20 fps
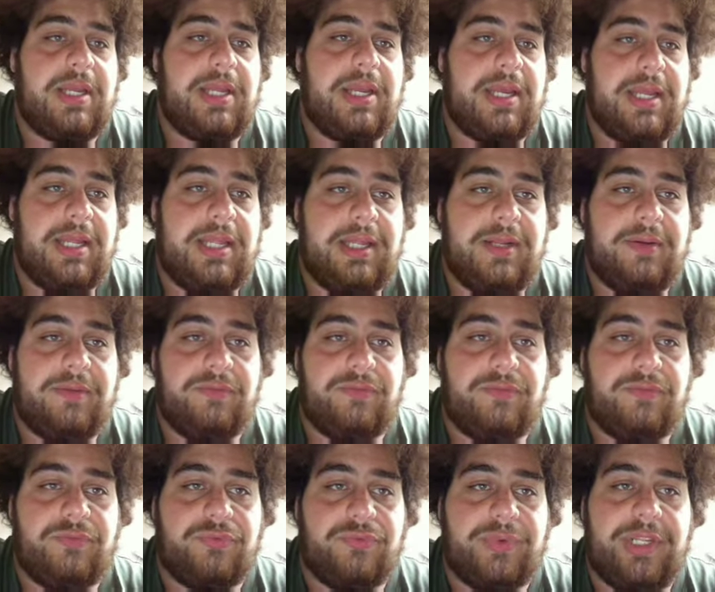and then
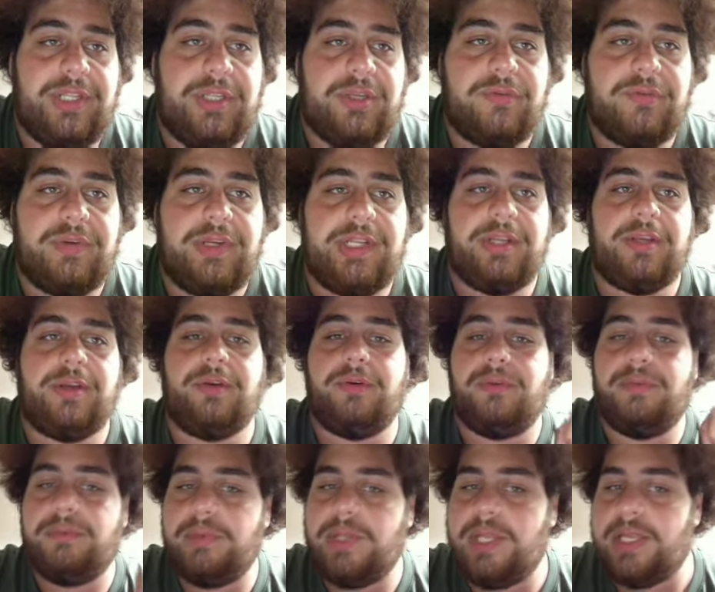redo,
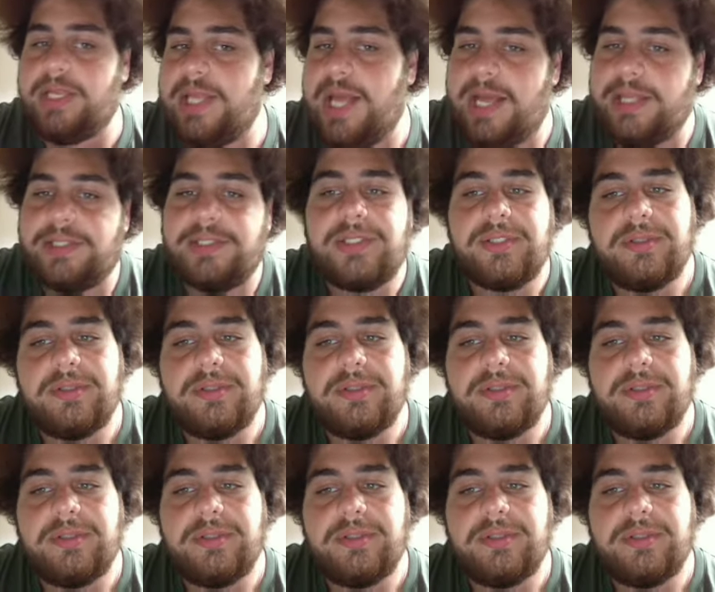like that.